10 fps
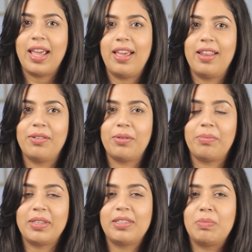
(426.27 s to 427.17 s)
And
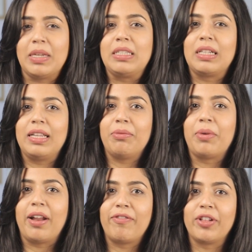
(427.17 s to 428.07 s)
this is basically
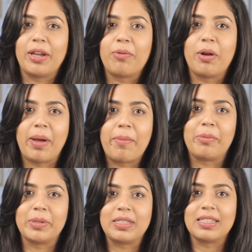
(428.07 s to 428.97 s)
what I feel like one of my
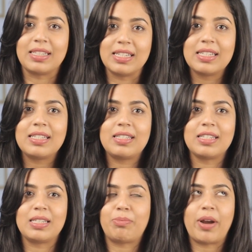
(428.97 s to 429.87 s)
purposes is,
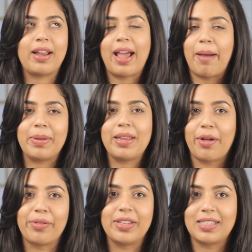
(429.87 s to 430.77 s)
to spread happy,
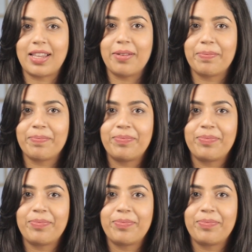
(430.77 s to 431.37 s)
healthy skin.